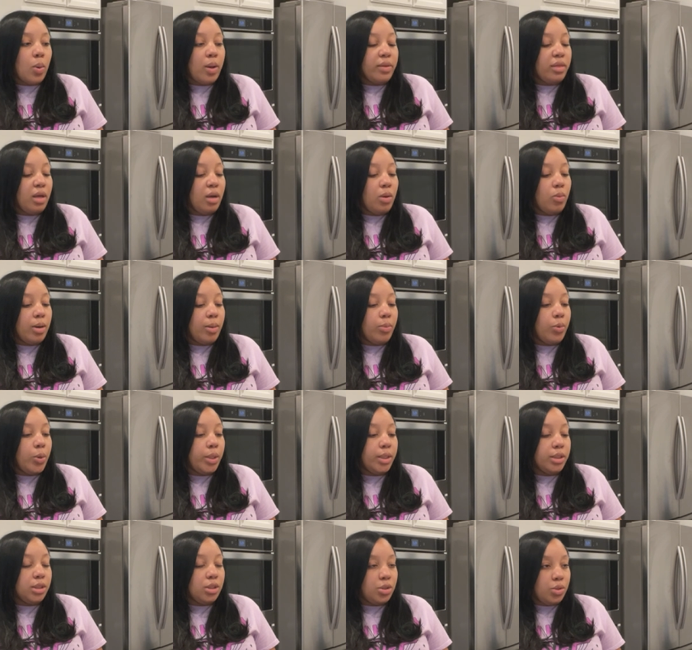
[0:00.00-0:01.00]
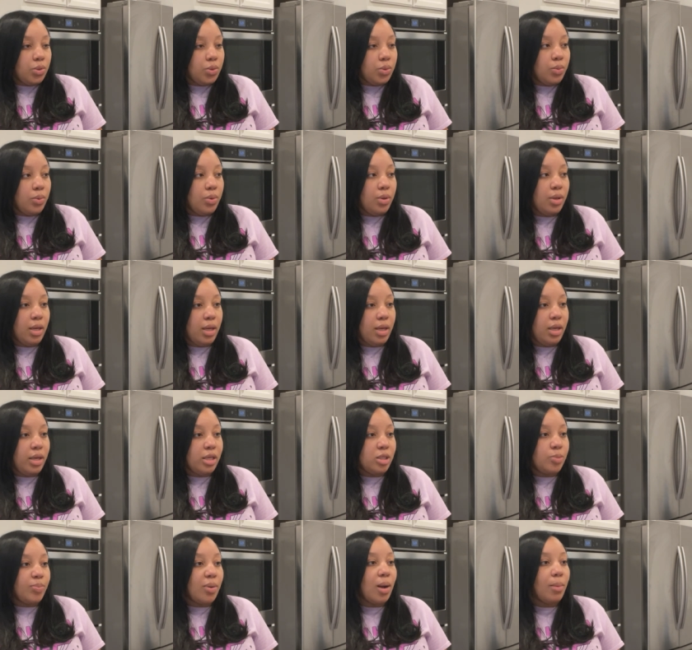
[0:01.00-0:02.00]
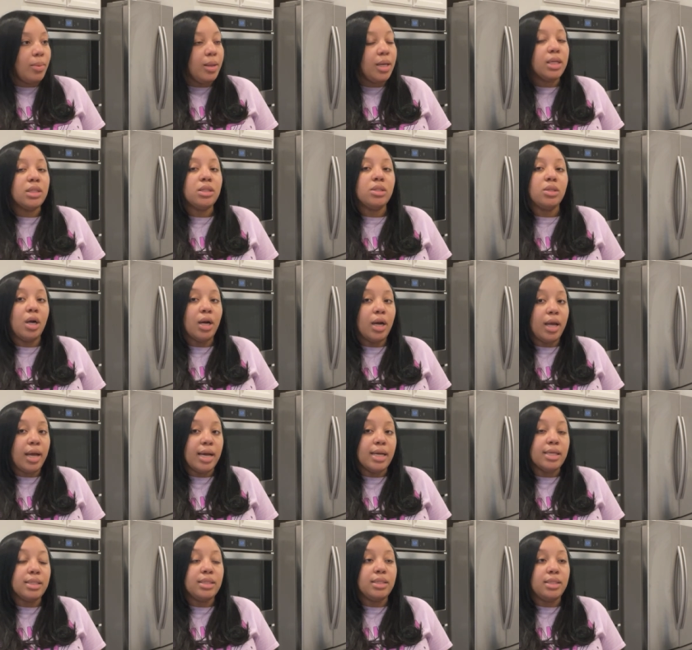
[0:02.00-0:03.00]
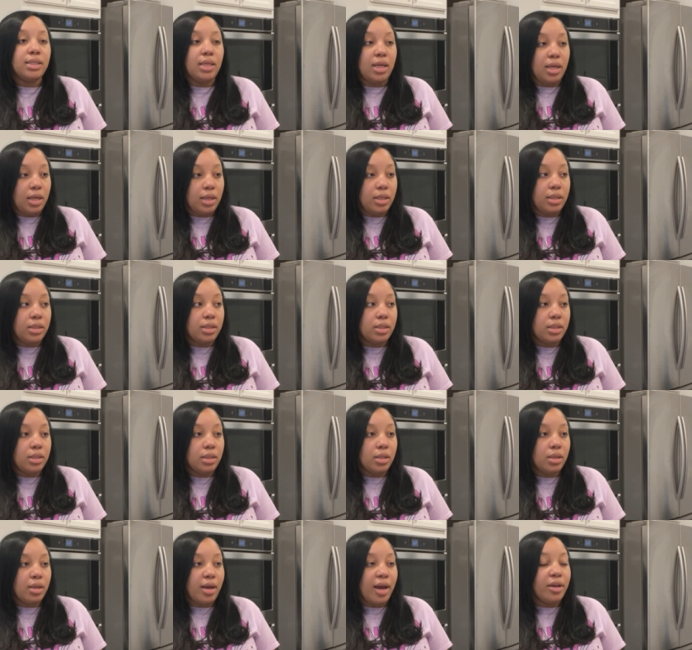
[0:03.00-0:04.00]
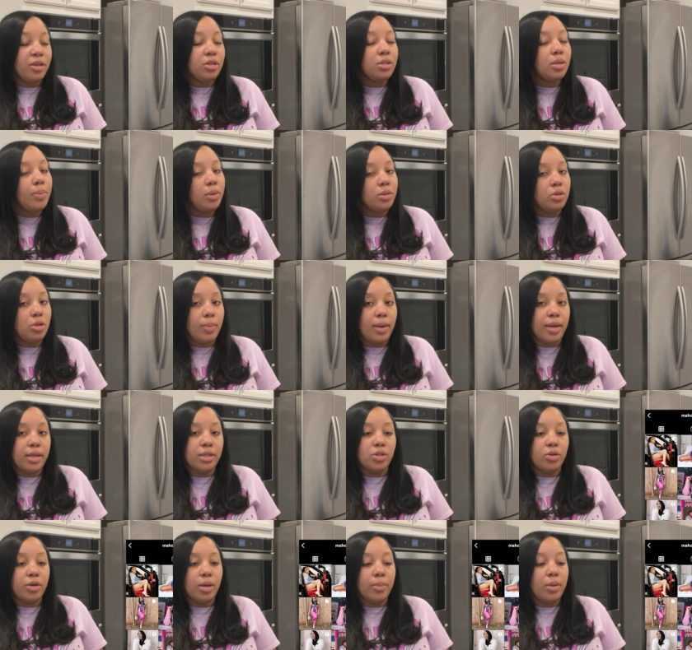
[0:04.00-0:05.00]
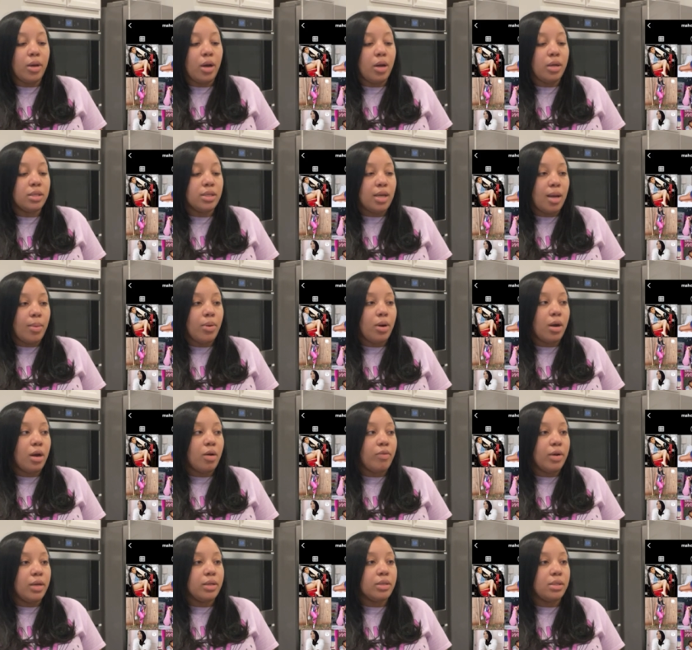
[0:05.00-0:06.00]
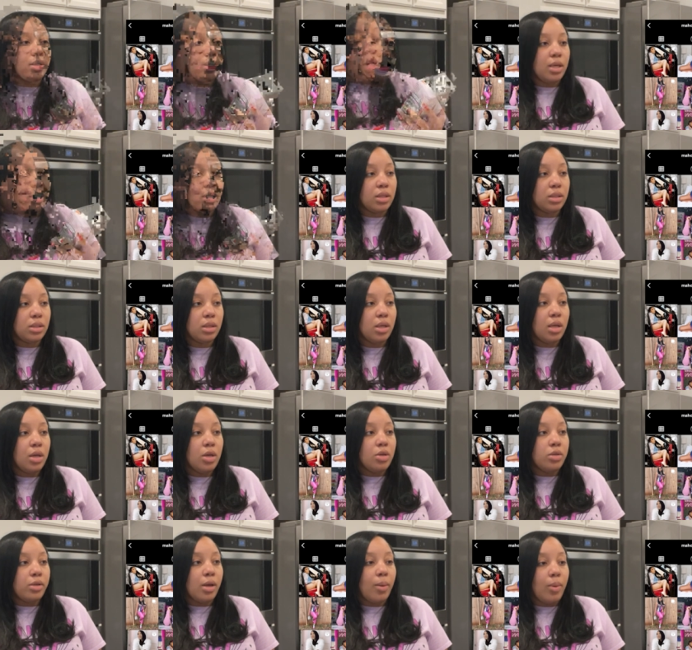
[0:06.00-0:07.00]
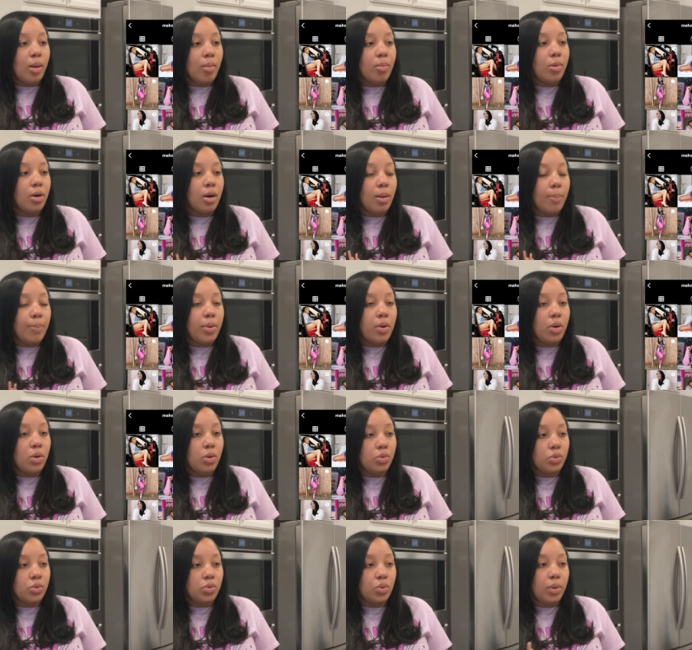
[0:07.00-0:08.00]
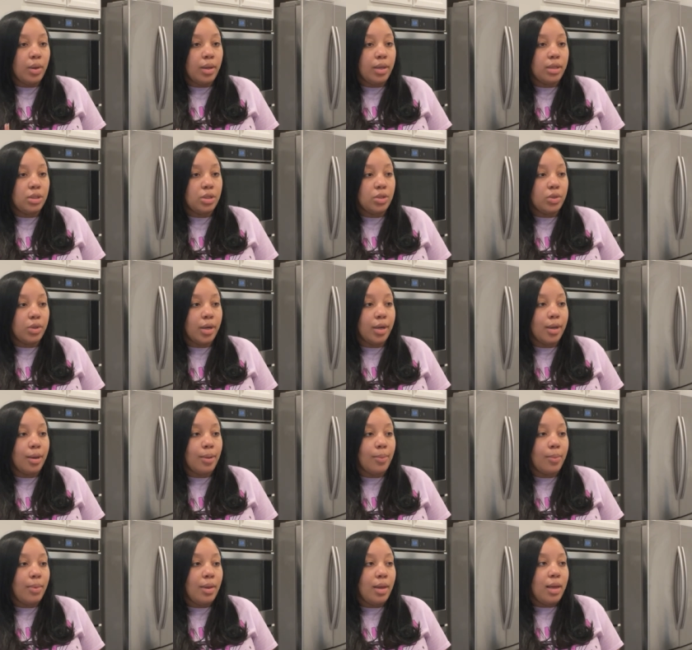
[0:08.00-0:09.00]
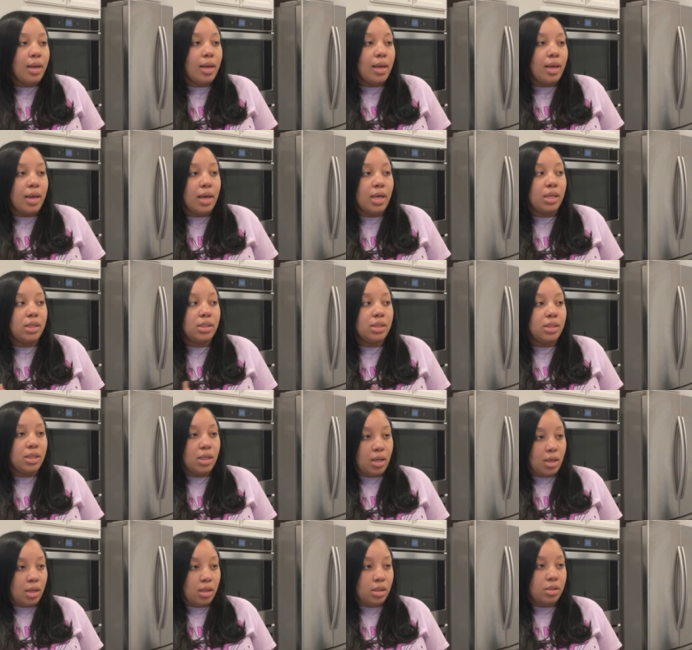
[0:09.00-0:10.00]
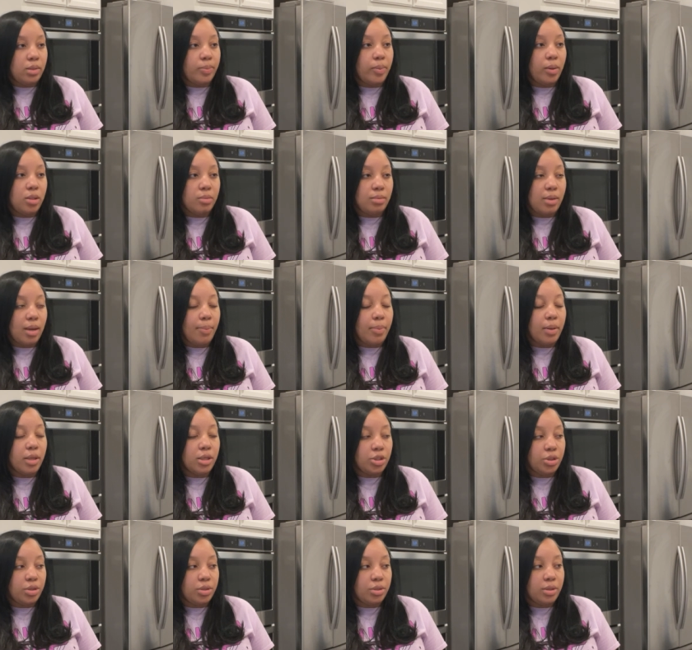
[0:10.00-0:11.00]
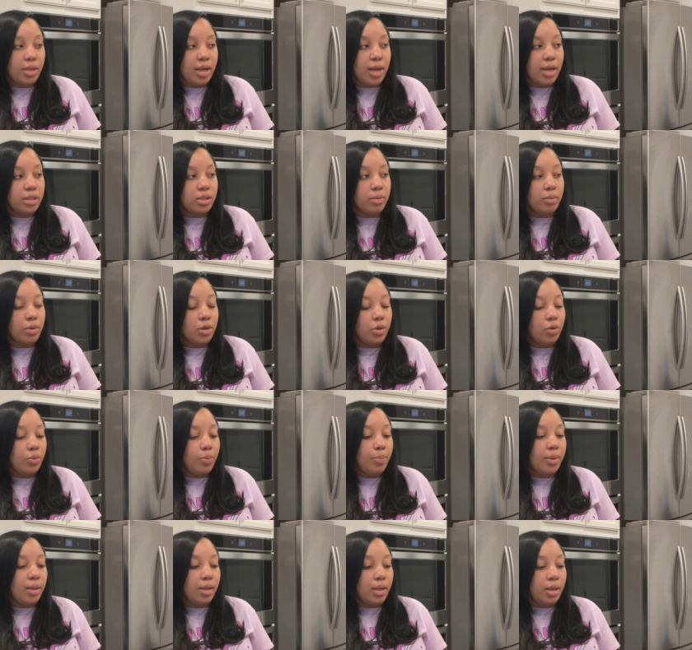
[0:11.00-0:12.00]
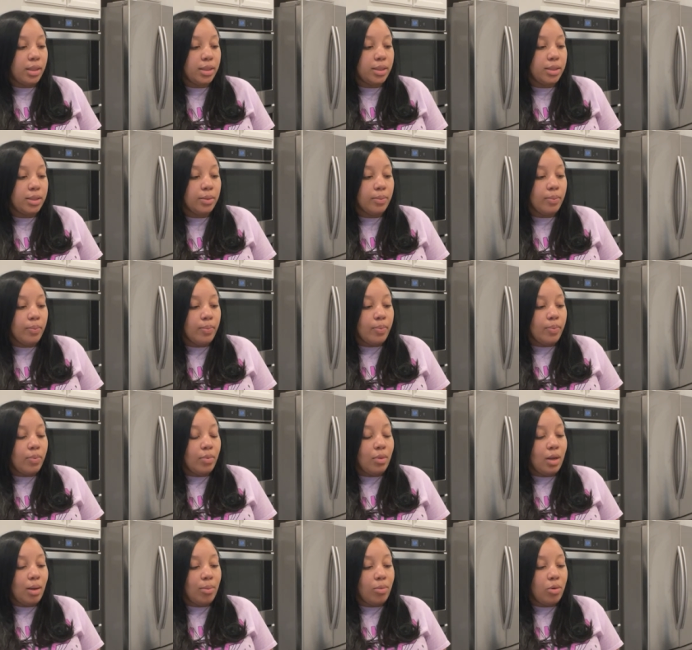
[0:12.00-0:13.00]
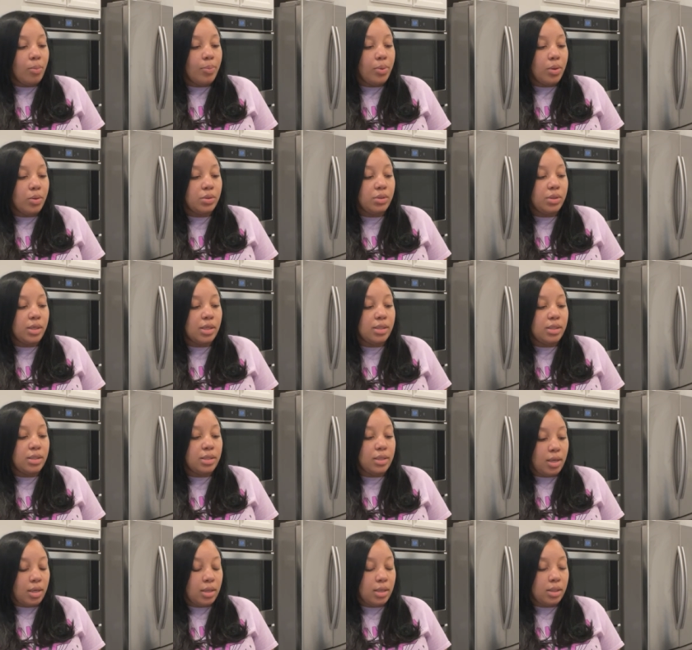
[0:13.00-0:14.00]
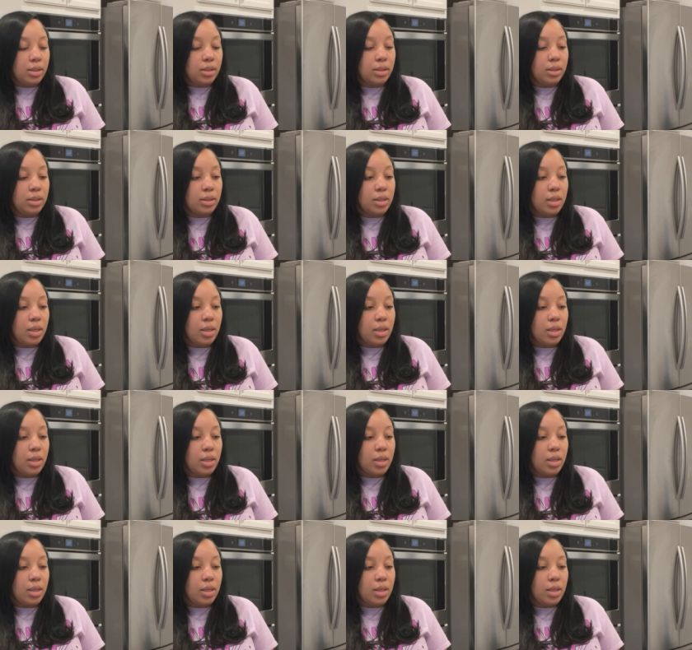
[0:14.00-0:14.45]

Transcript: I think what I'm gonna do is probably get started at six. I usually post on my Instagram, y'all, sidebar around six. I'm probably gonna post on Instagram at six, post my pictures. I got some cute pics that I'm gonna post at six.